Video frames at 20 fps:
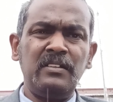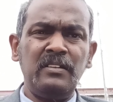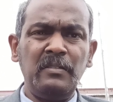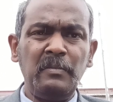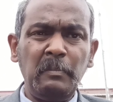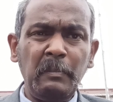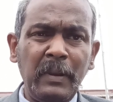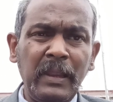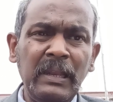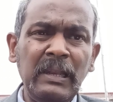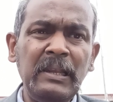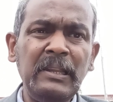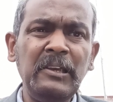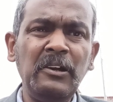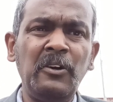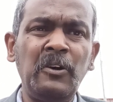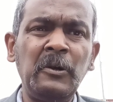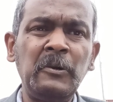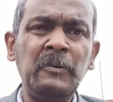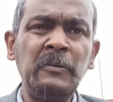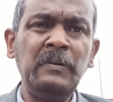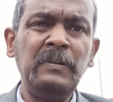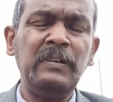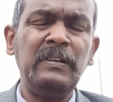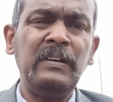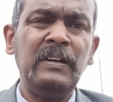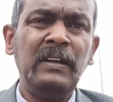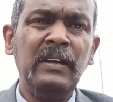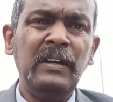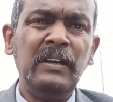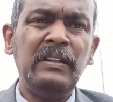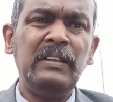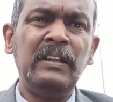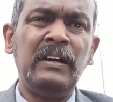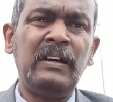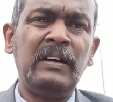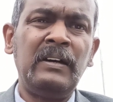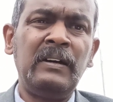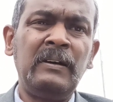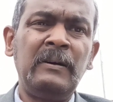mainly on
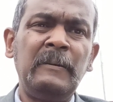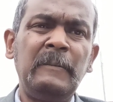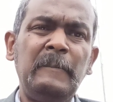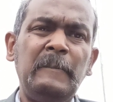the